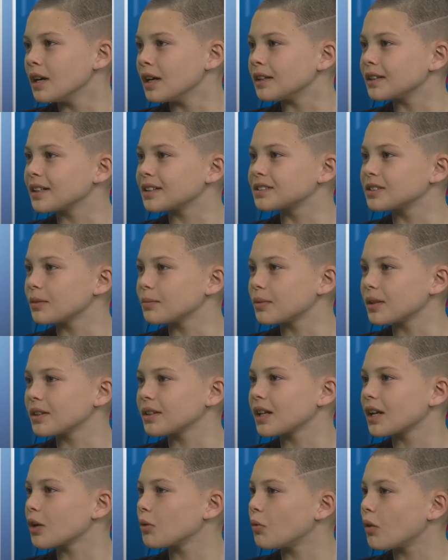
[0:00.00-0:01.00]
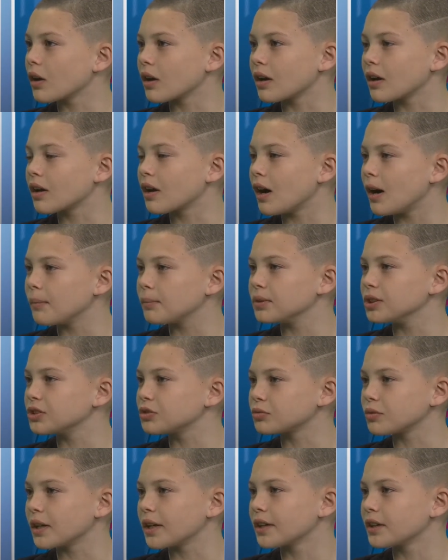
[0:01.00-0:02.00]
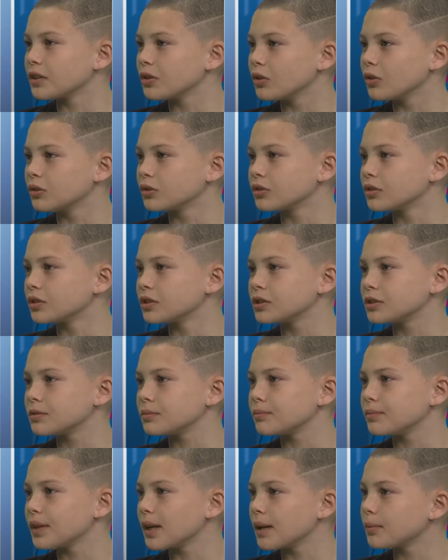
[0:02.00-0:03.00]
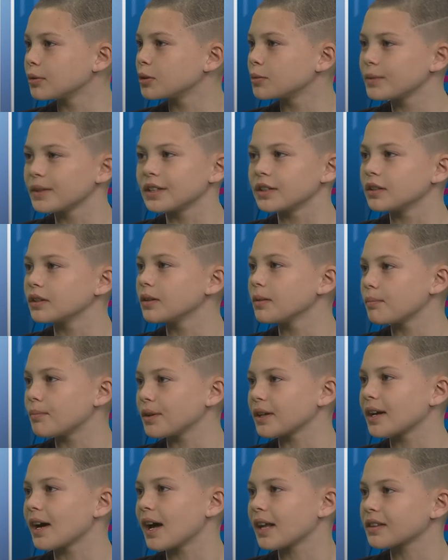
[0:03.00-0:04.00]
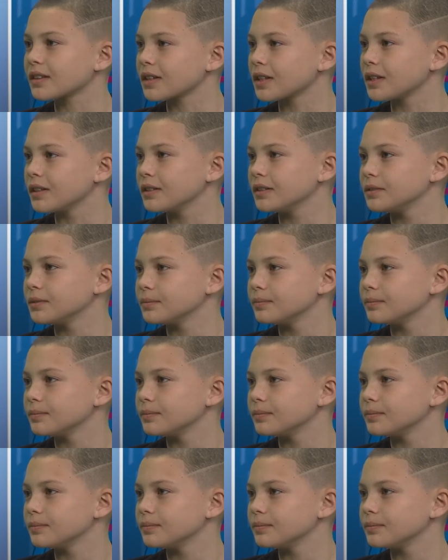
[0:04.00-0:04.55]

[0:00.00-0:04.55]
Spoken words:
And that's something that I want to accomplish when I get older is be able to be an Olympic athlete.